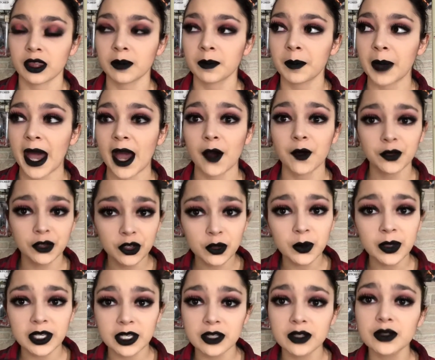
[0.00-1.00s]
The powder
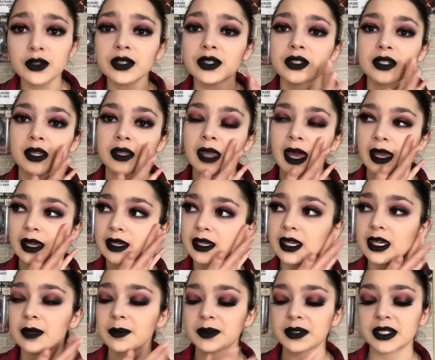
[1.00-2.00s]
we use that
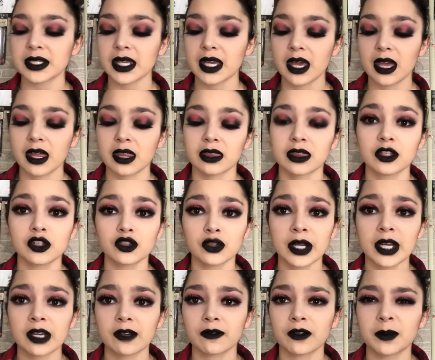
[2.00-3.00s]
keeps the
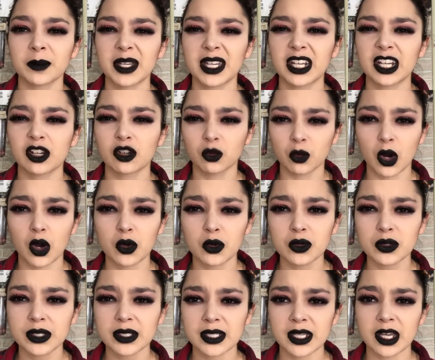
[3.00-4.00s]
drink from getting
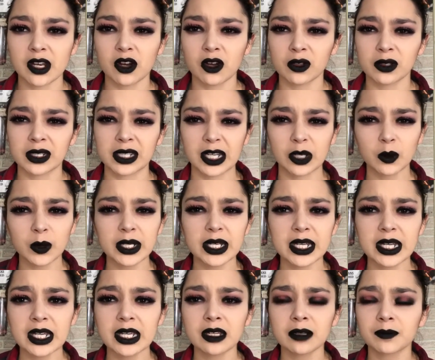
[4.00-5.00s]
gross and all
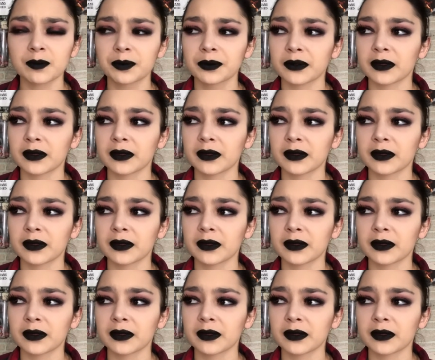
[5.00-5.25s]
liquidy,